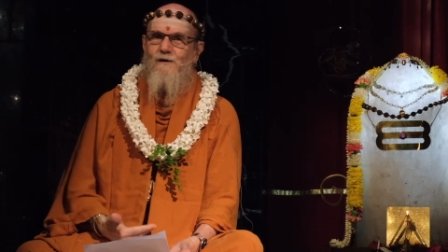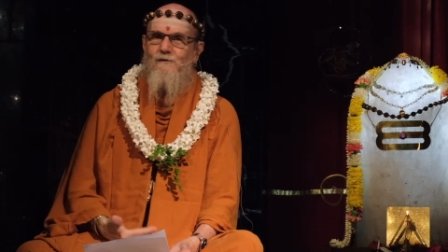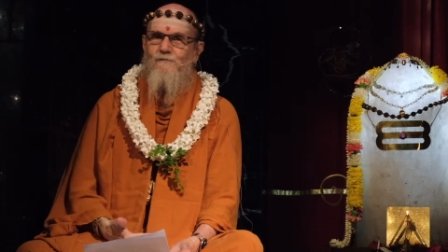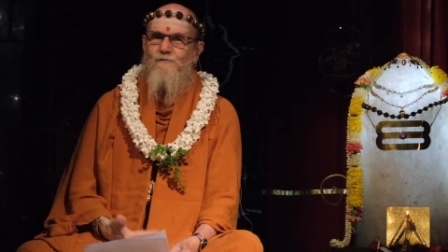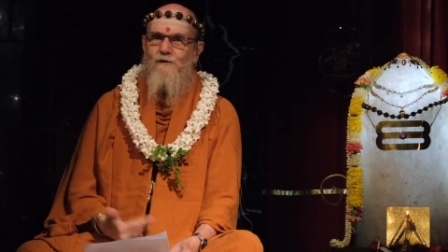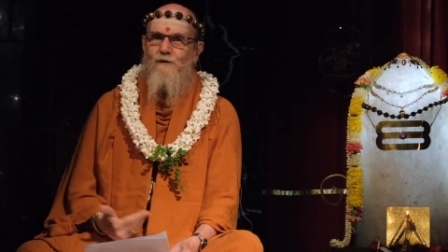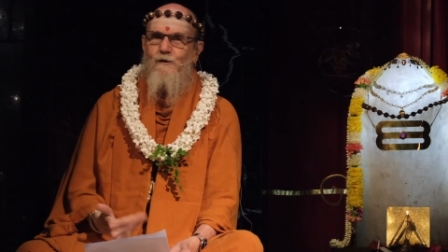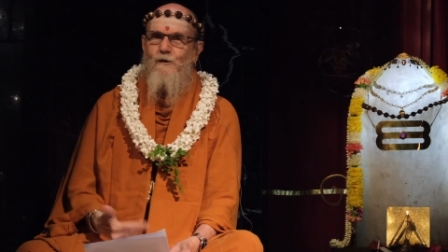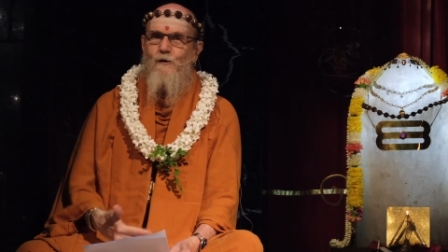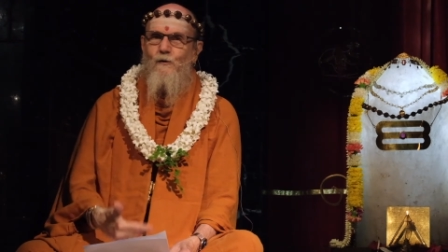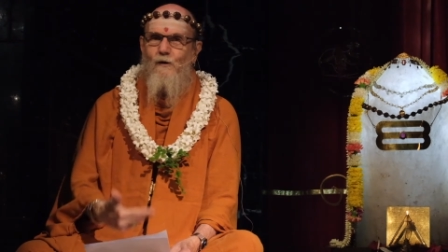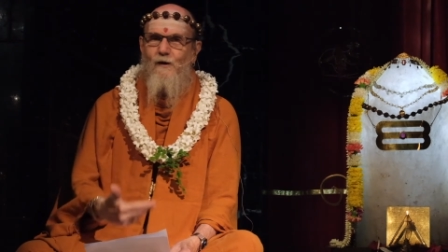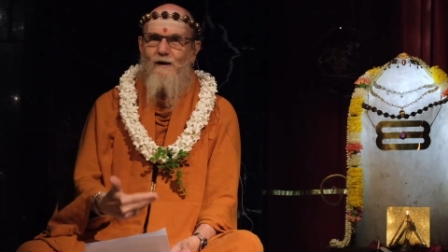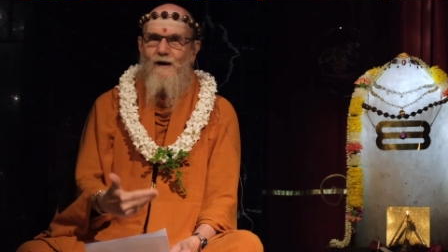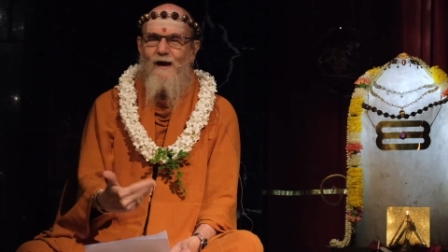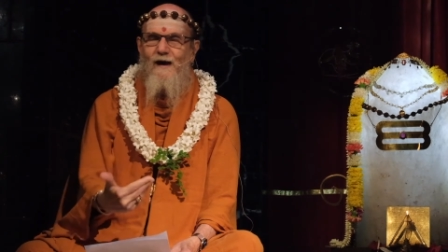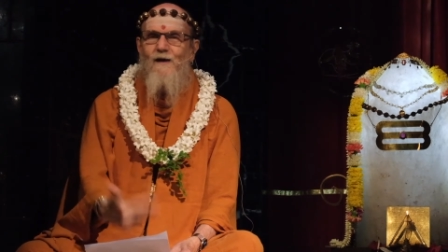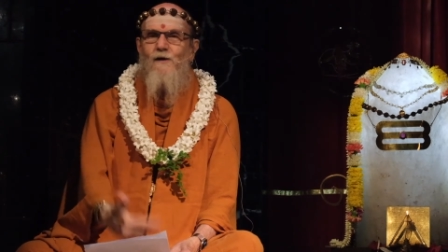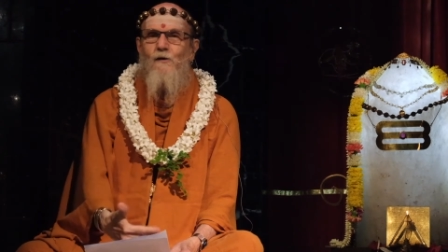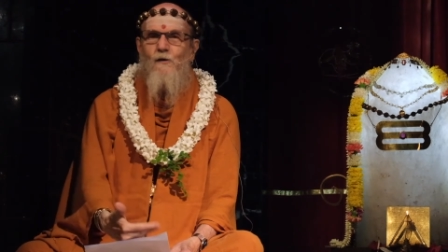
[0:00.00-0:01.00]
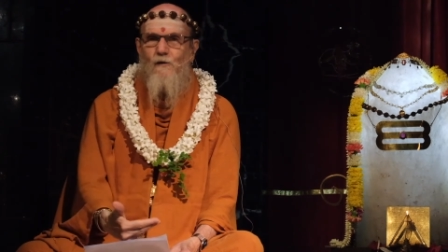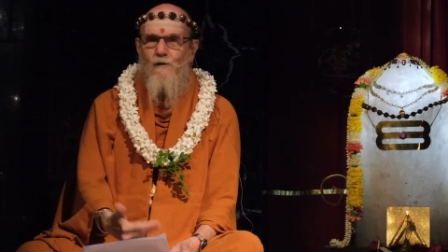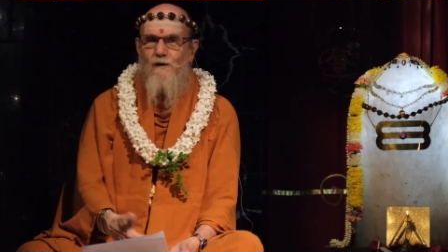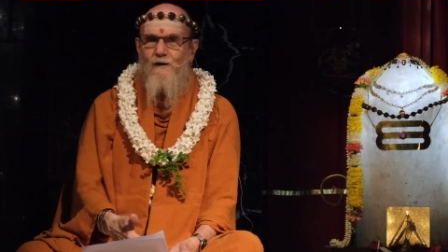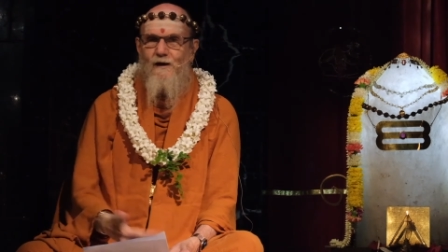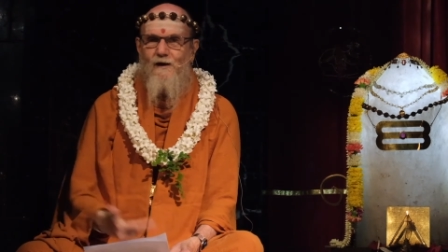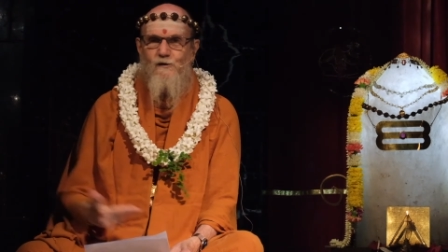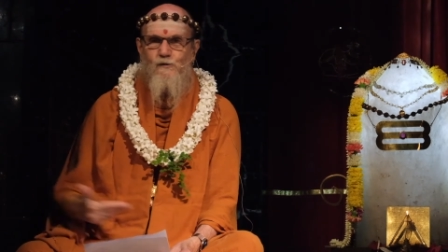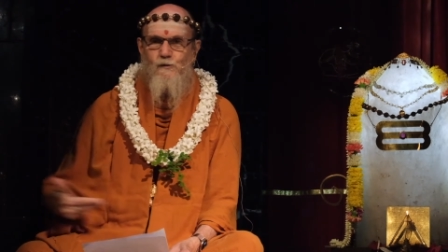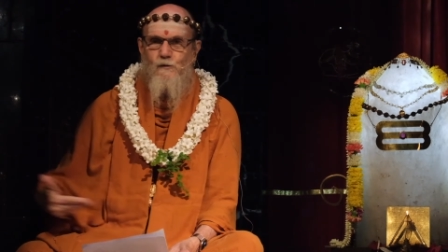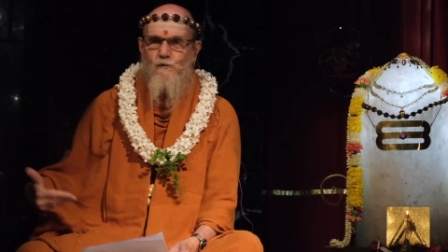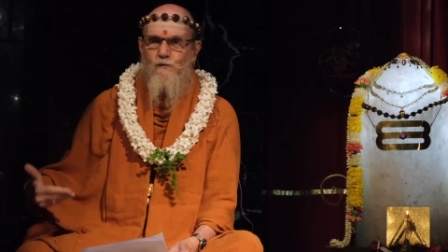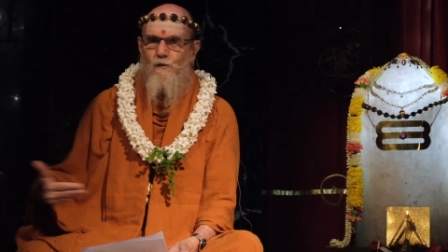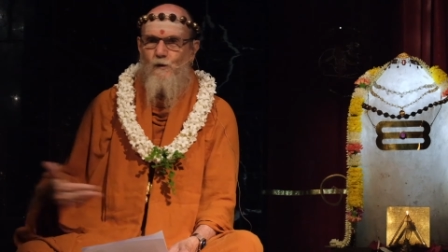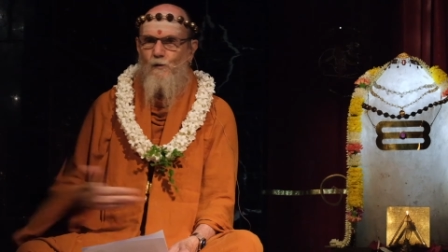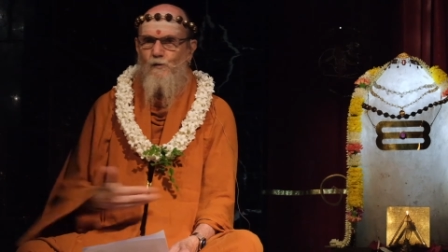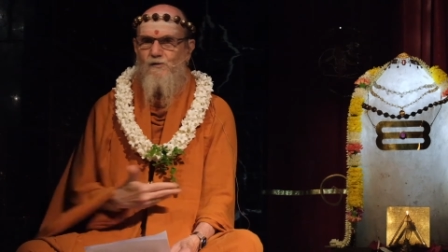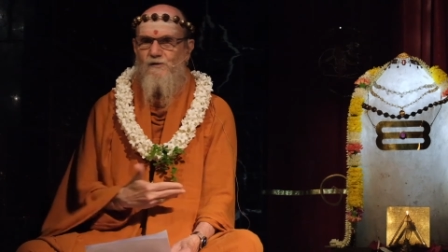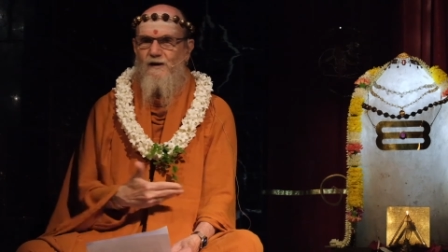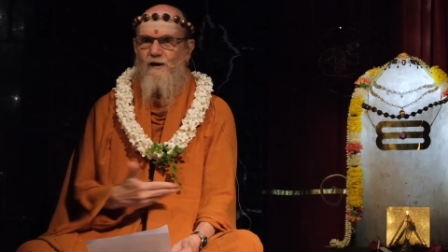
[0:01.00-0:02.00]
fear and anger unless you
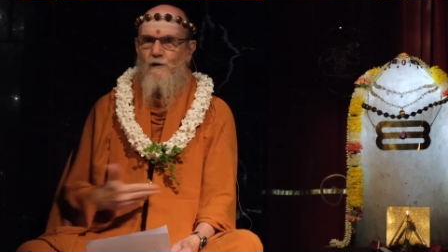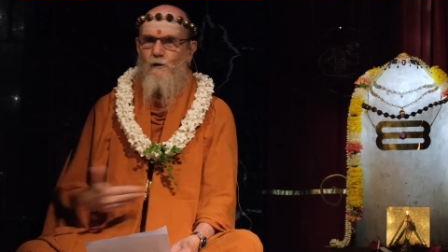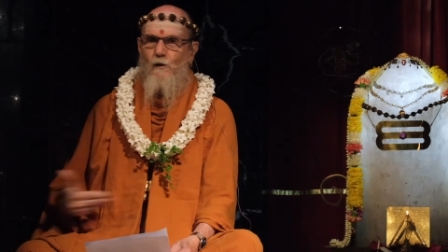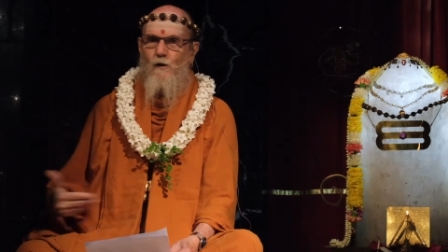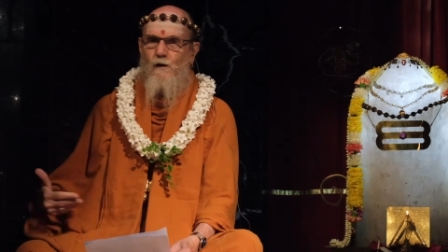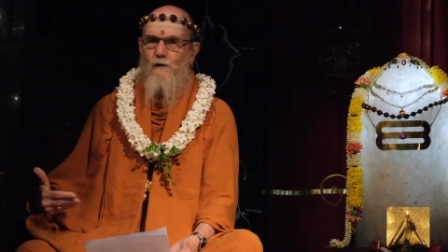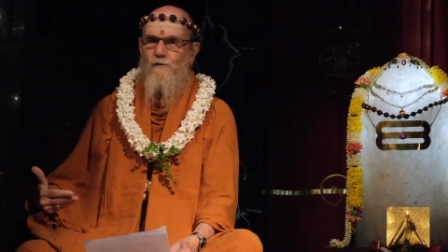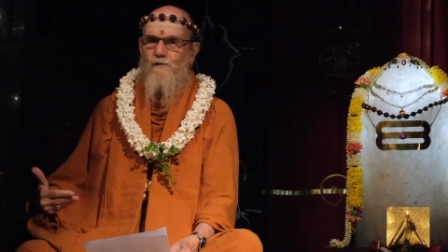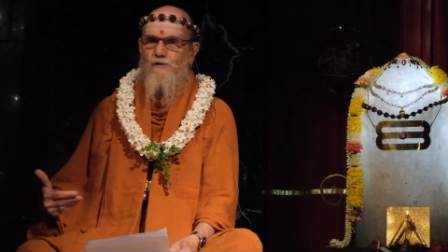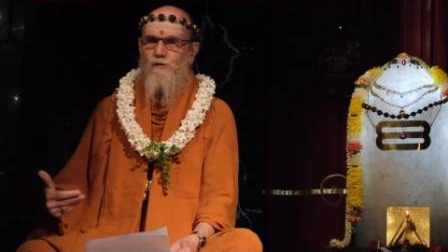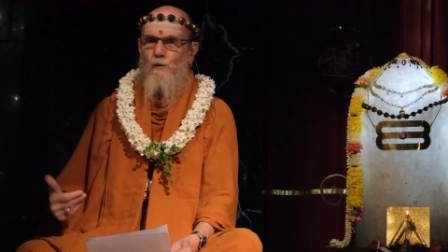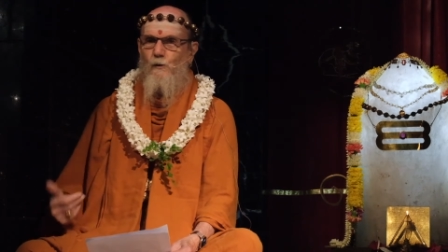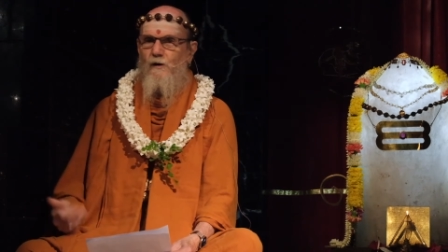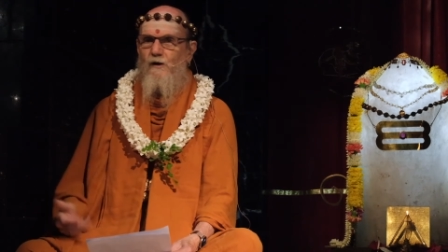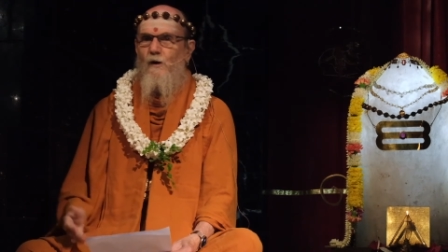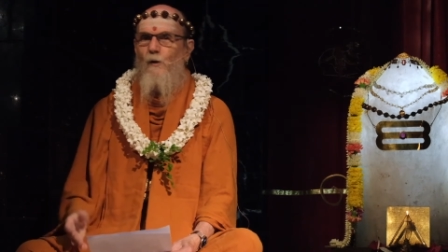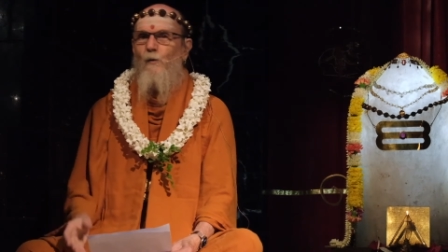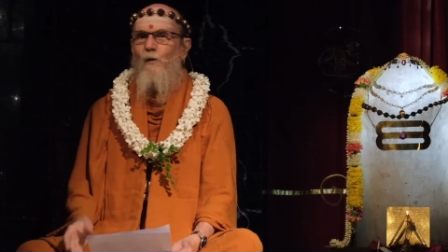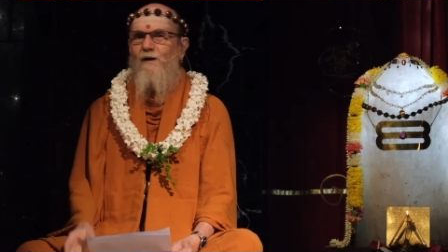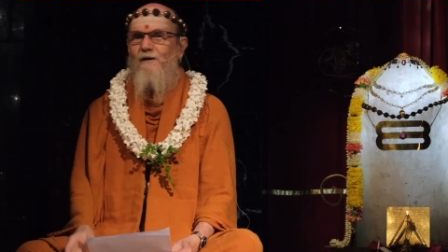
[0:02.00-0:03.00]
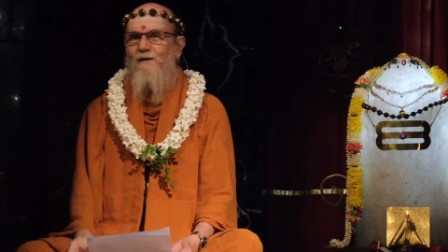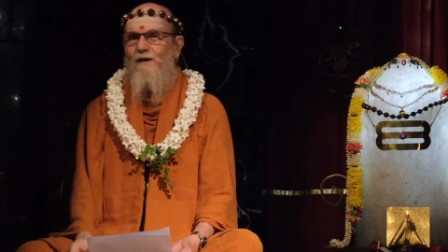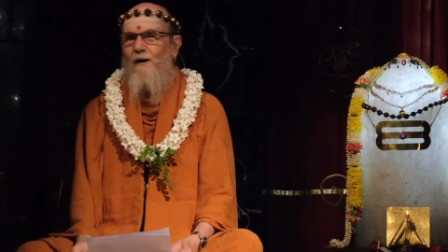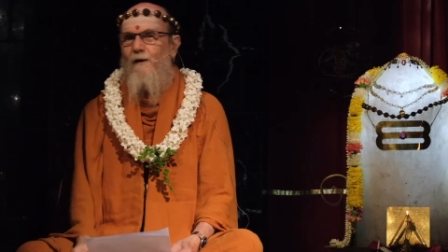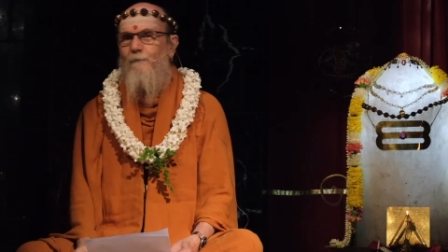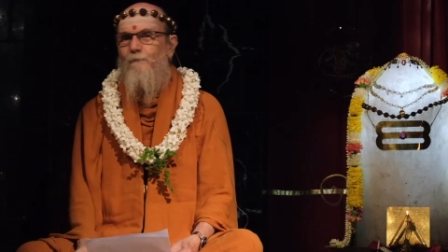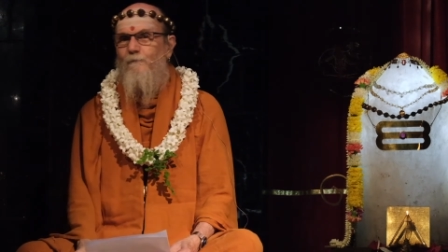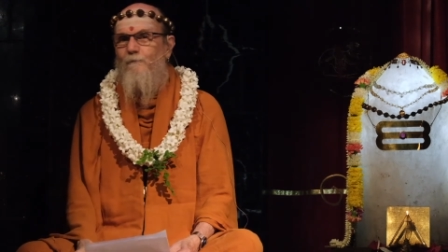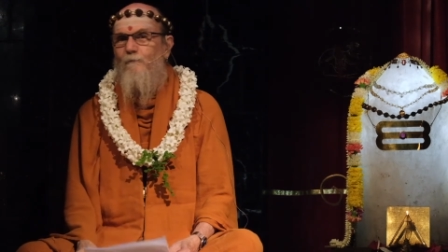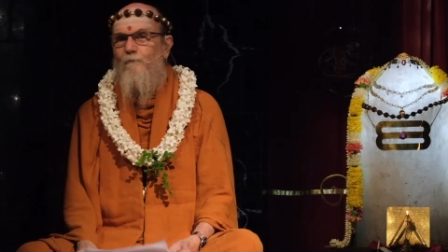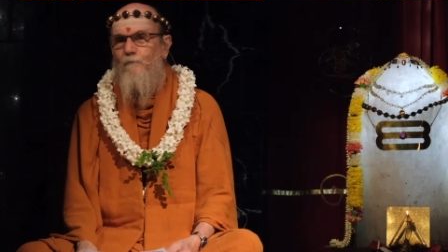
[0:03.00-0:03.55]
close that off. So we don't want that.